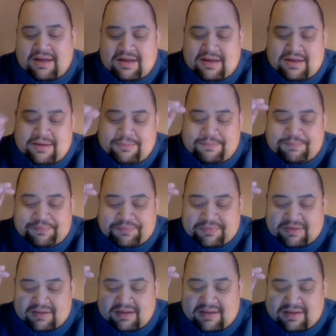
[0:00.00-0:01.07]

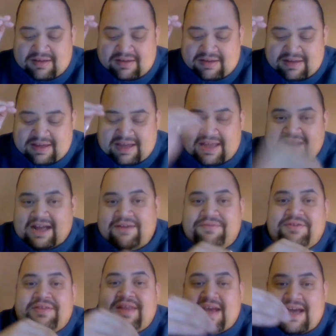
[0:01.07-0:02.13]
And
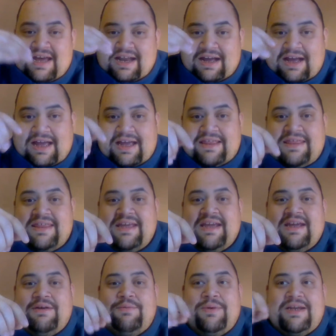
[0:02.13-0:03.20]
after that, I
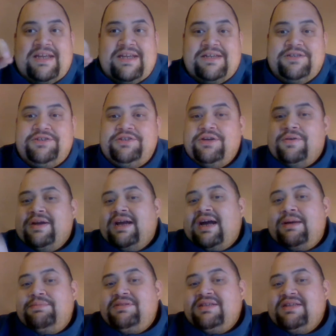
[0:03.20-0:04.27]
think when he is showing
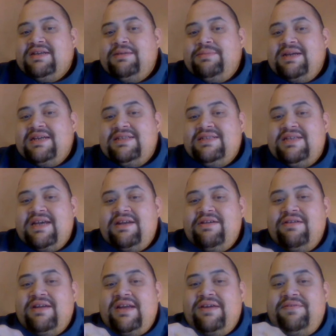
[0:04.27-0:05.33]
up to the command
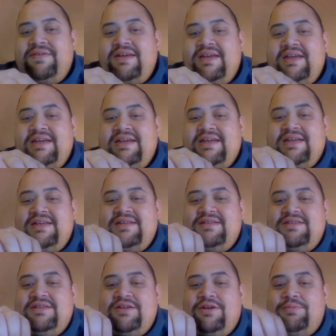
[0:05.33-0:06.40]
center, if he
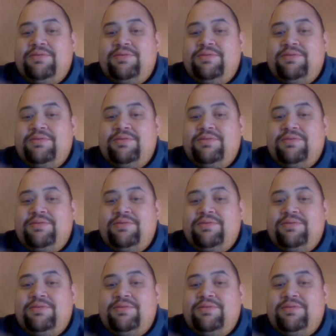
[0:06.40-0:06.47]
is,